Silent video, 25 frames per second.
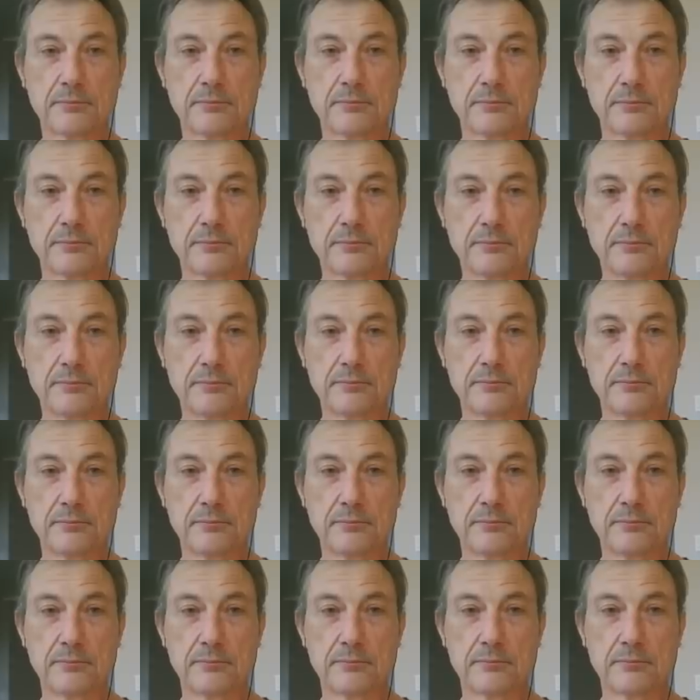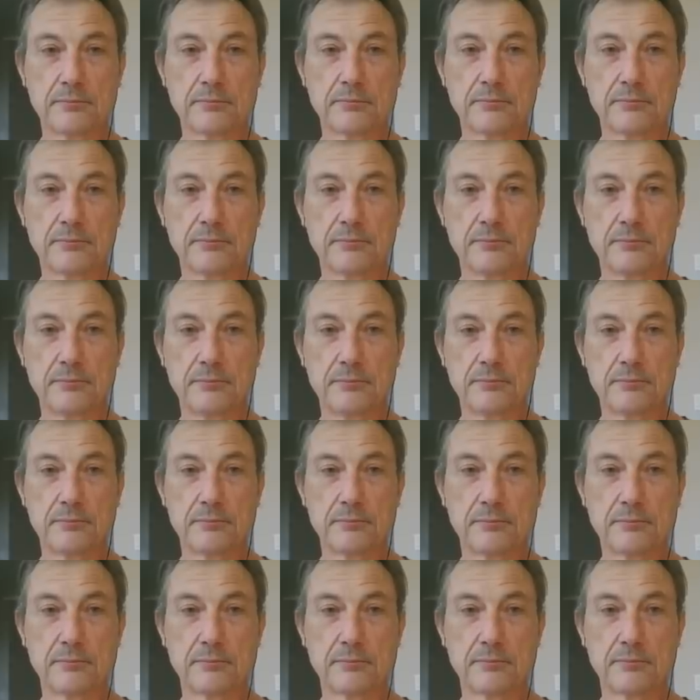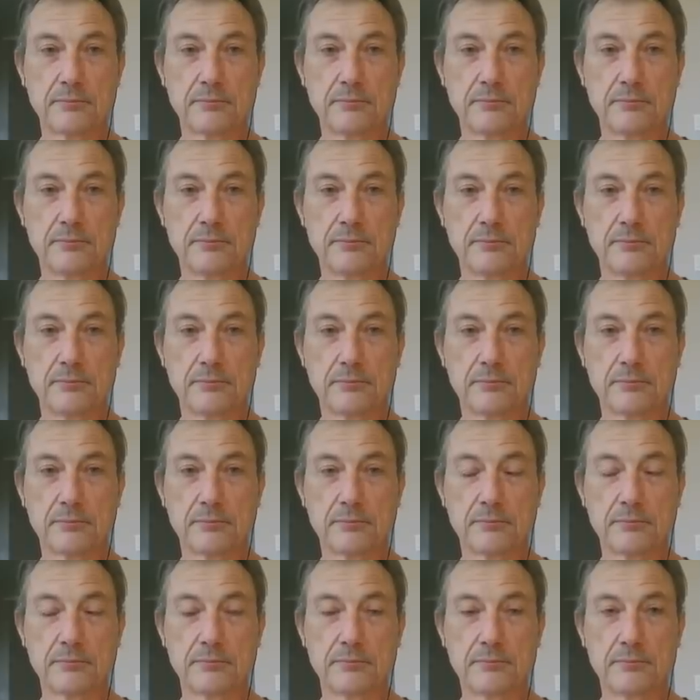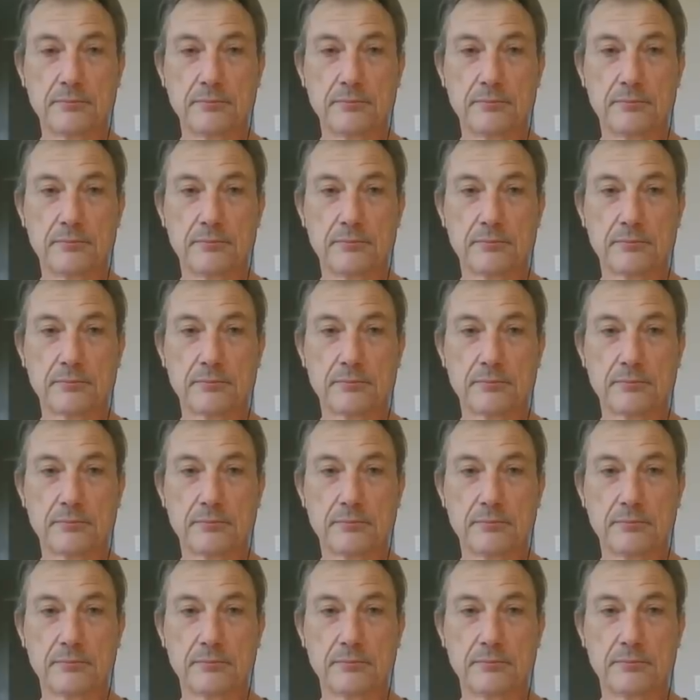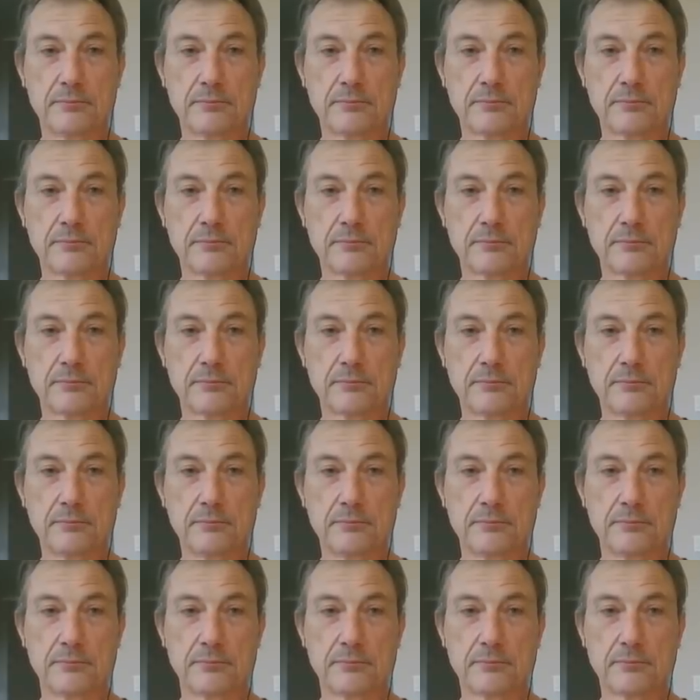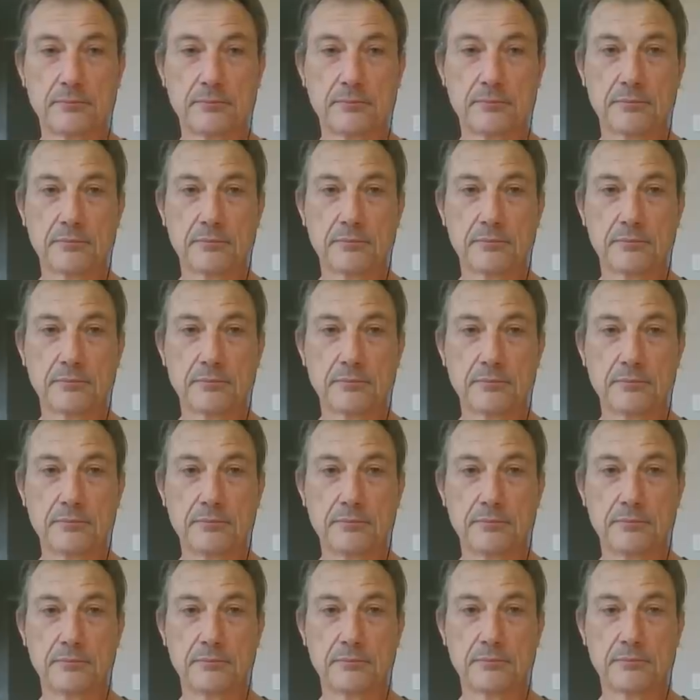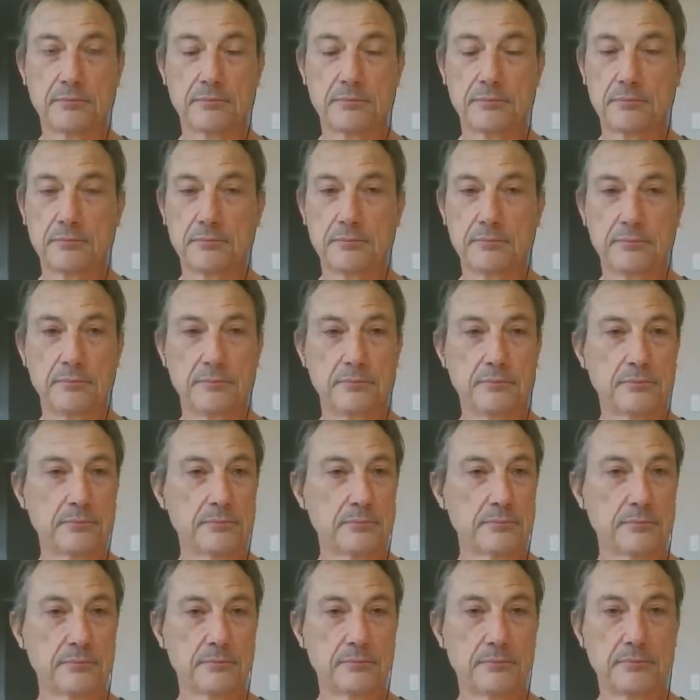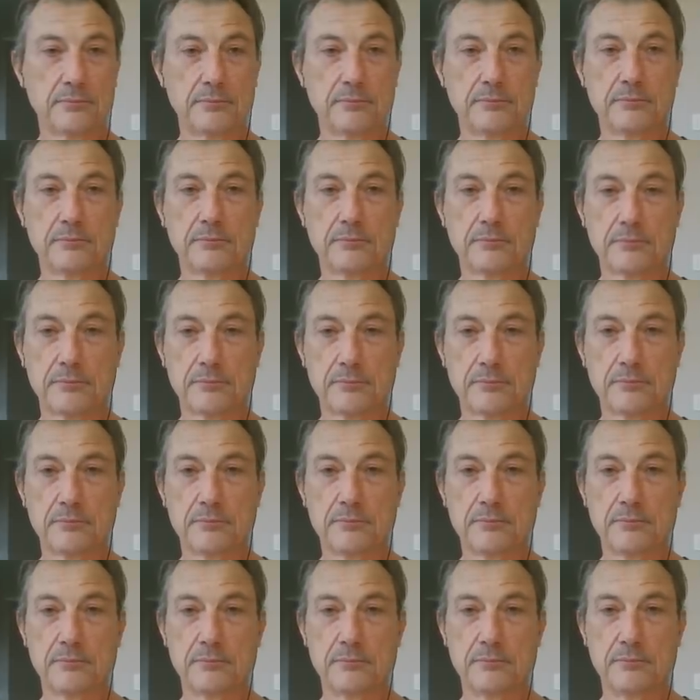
(not speaking)